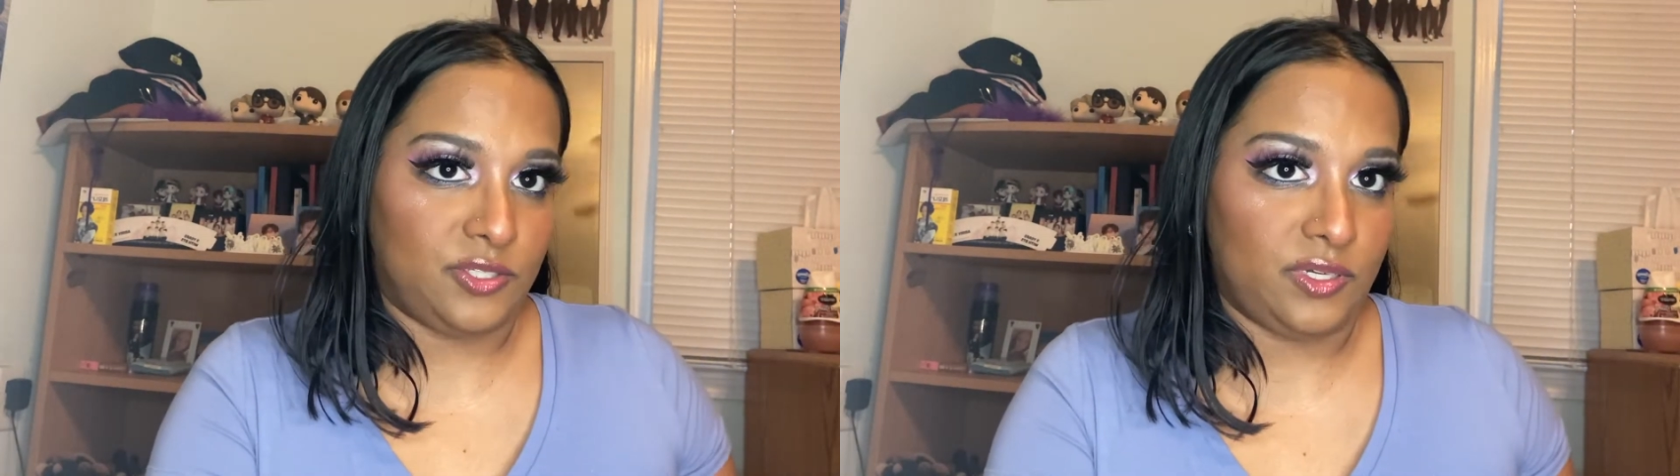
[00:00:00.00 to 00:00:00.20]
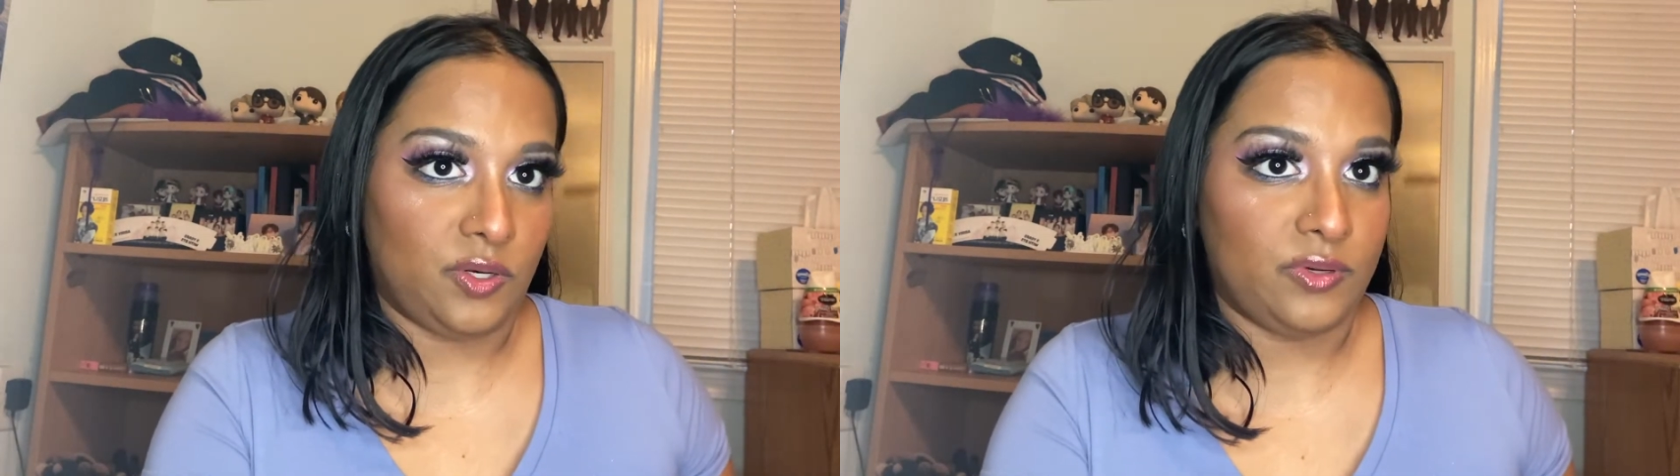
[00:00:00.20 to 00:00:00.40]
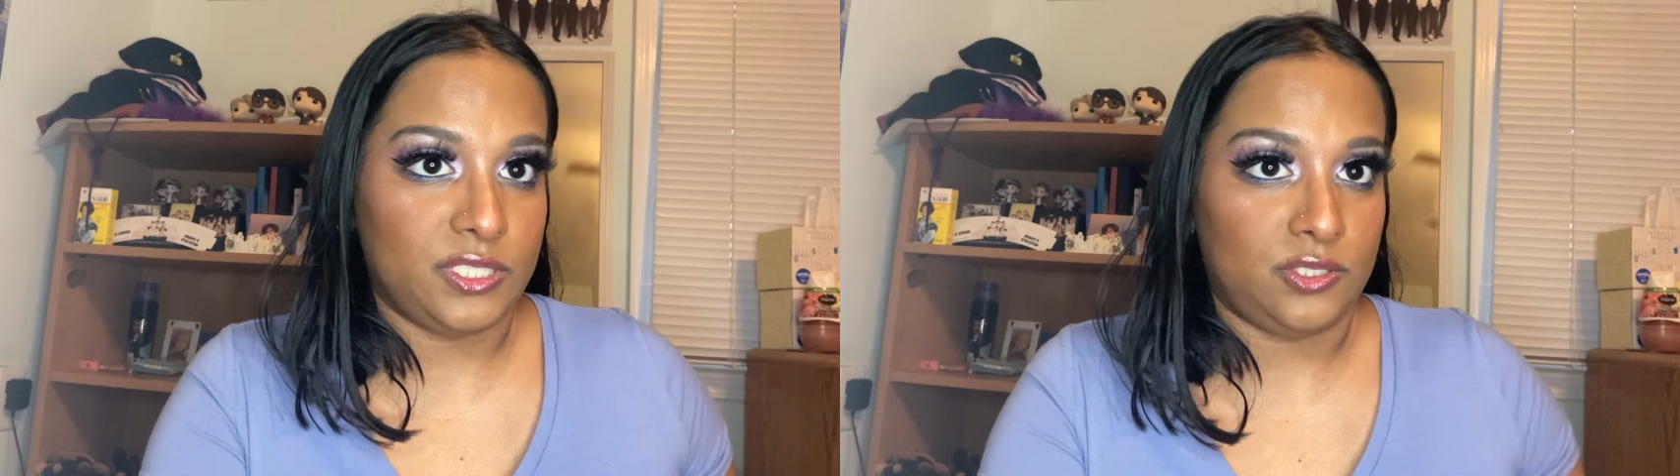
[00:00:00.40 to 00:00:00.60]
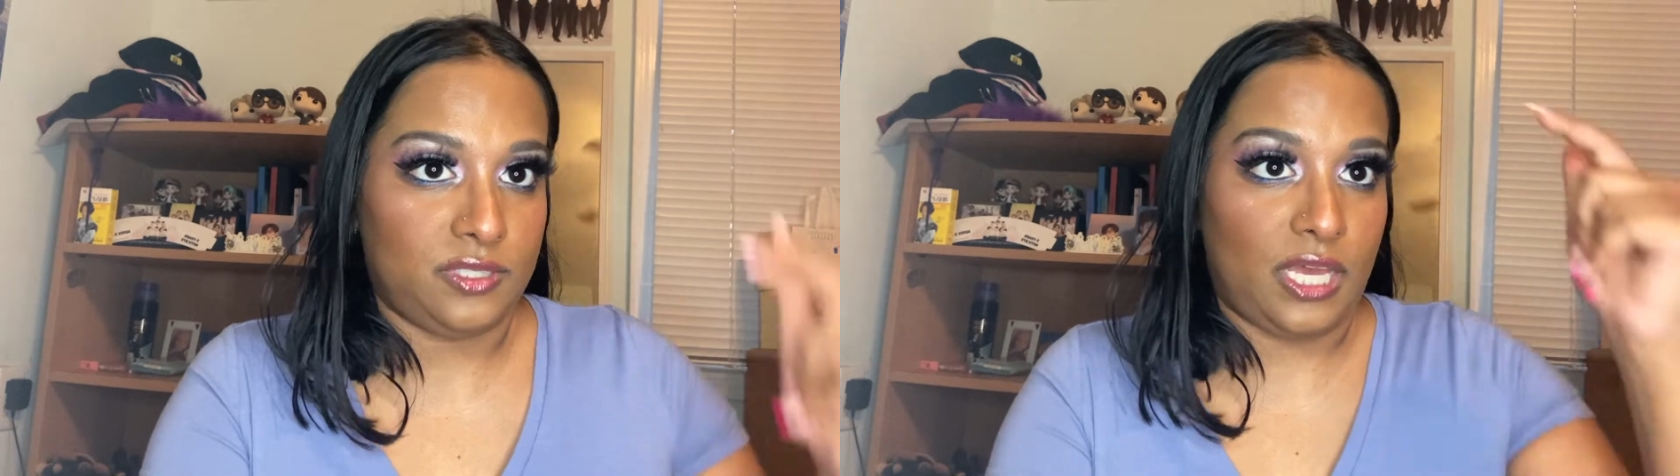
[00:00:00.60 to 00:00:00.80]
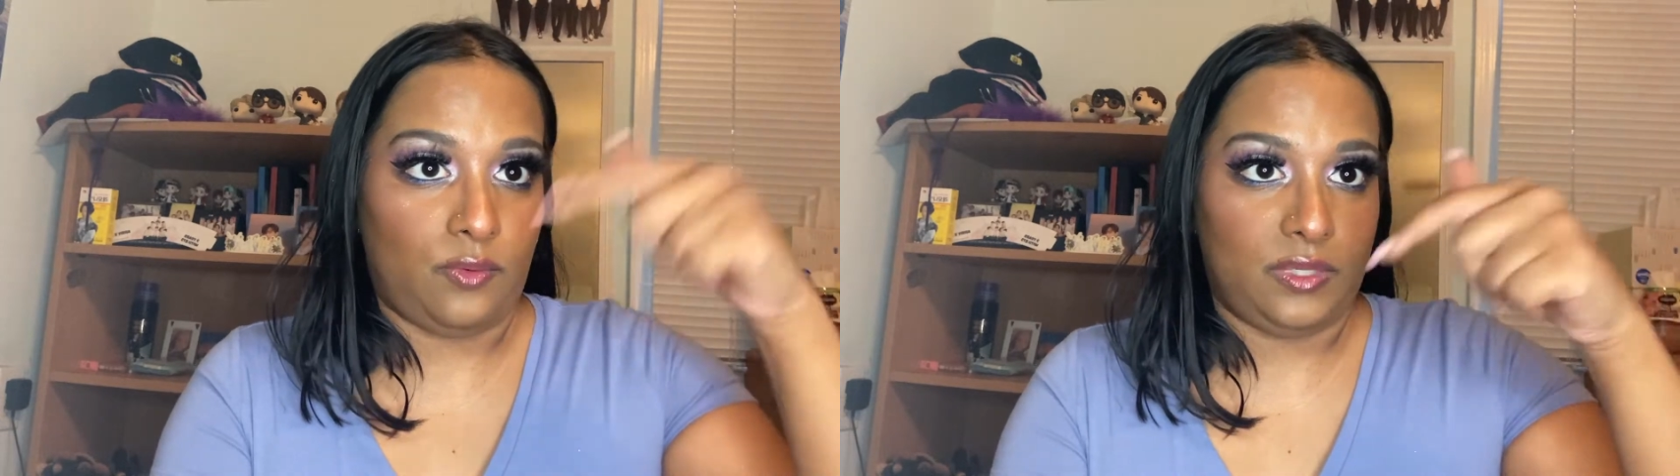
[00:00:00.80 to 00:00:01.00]
you can always do
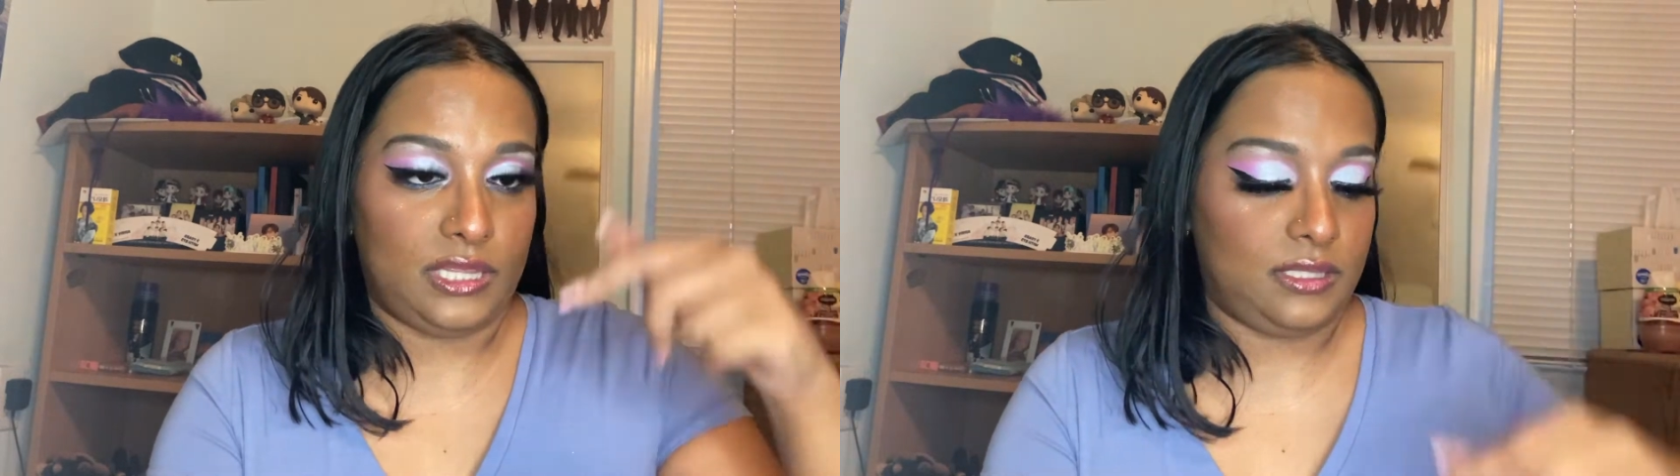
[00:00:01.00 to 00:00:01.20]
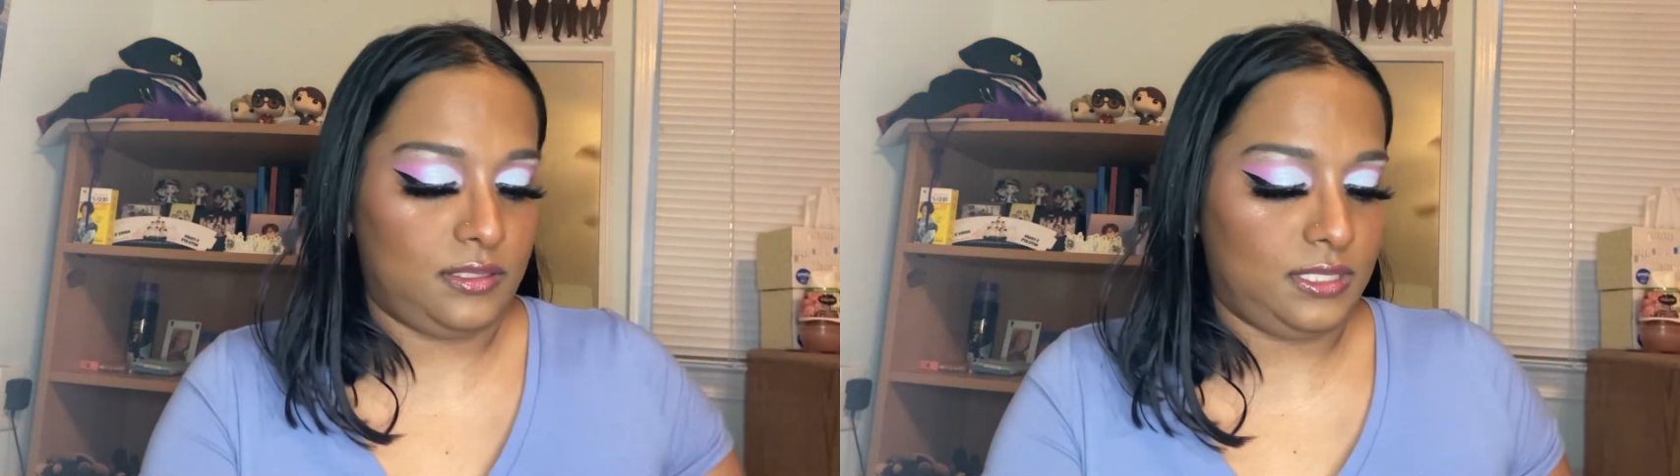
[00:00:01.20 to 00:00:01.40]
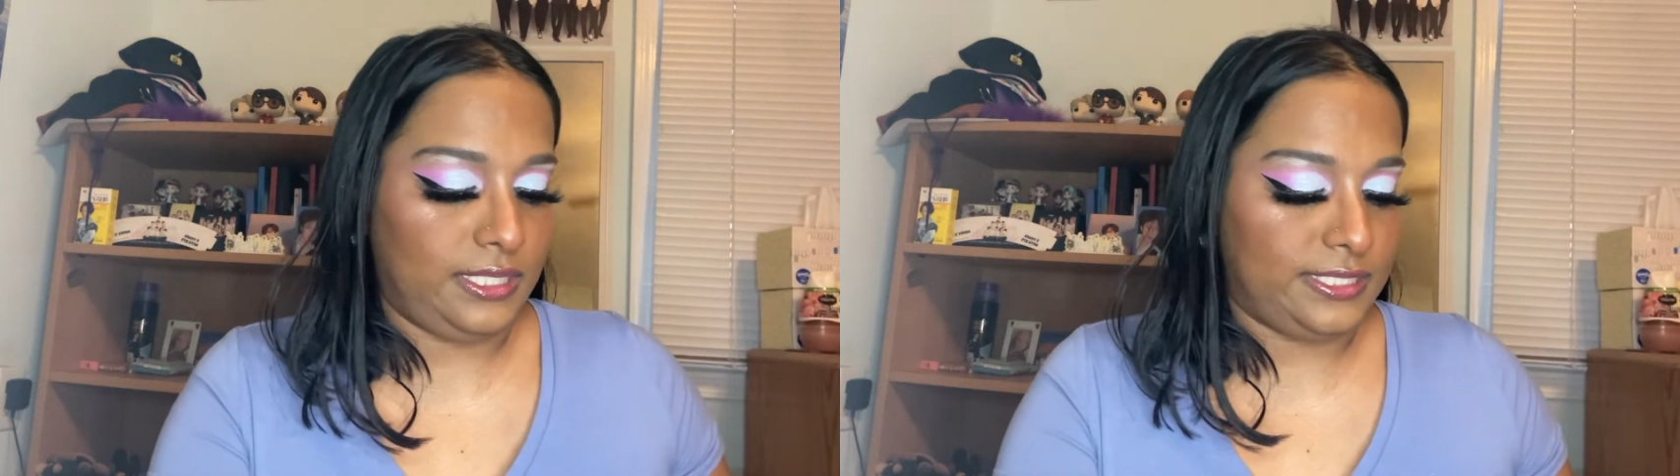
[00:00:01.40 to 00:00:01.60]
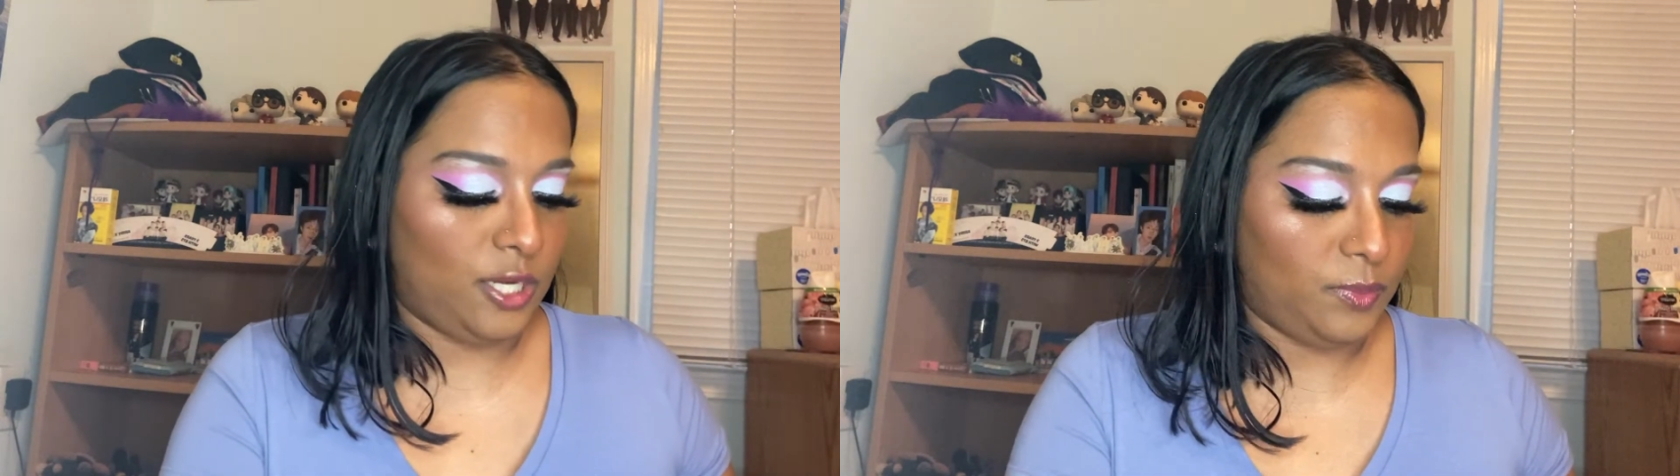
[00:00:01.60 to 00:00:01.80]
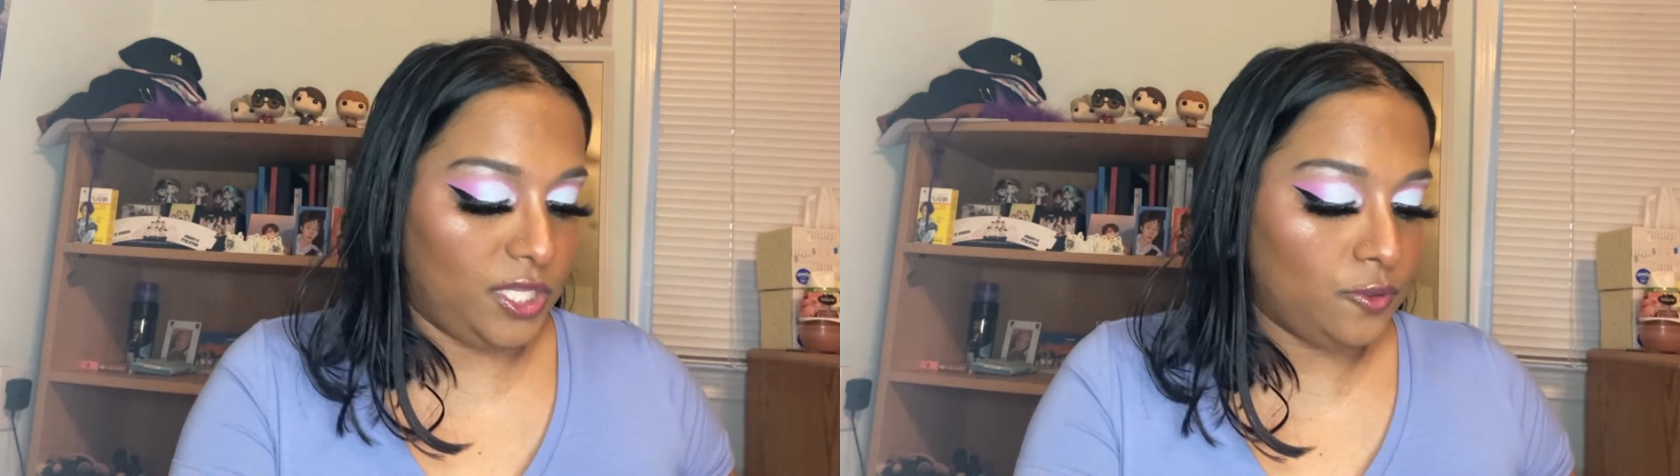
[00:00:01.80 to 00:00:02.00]
that with the link down
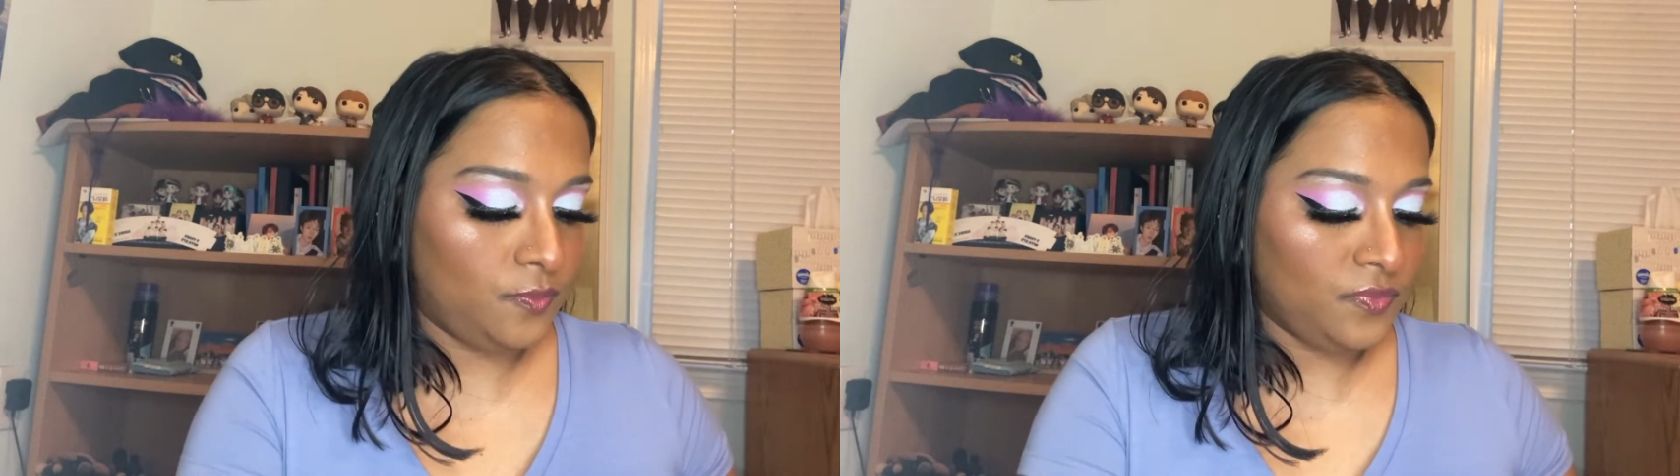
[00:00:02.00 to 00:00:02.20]
below.